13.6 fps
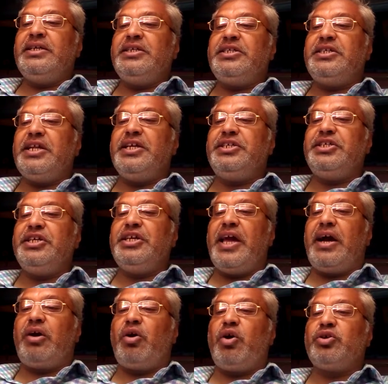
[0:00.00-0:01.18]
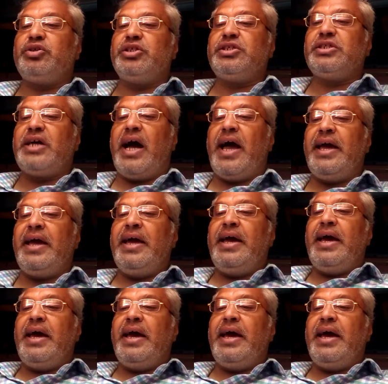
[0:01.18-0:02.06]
stretching across the sky